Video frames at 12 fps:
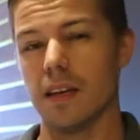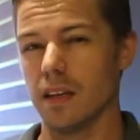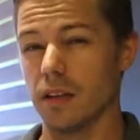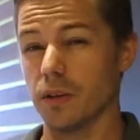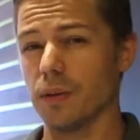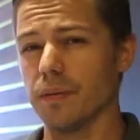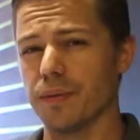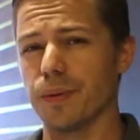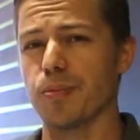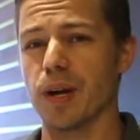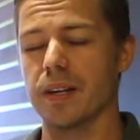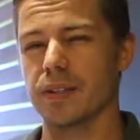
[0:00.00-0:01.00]
The gluten-free
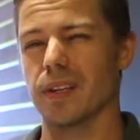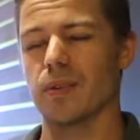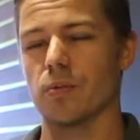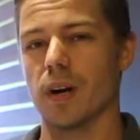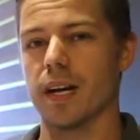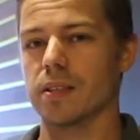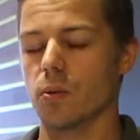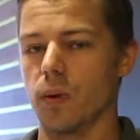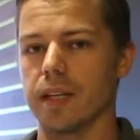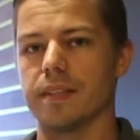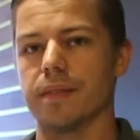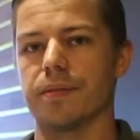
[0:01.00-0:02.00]
bread is going to rise
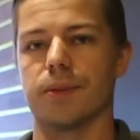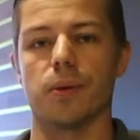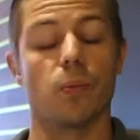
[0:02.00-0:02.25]
quite differently.